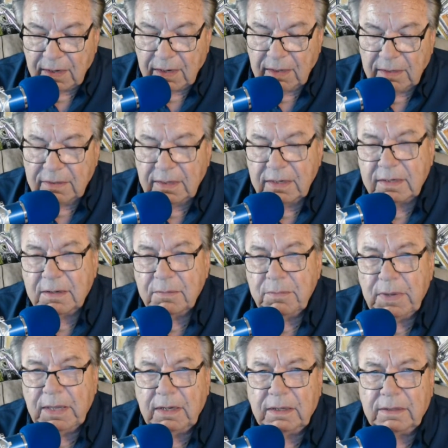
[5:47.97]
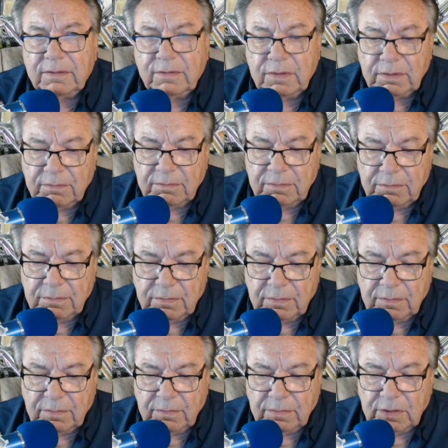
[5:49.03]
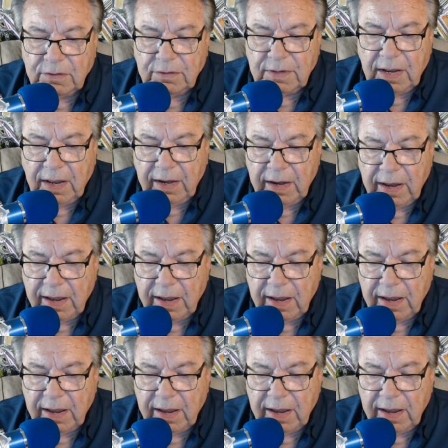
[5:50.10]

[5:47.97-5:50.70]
I think Cometics today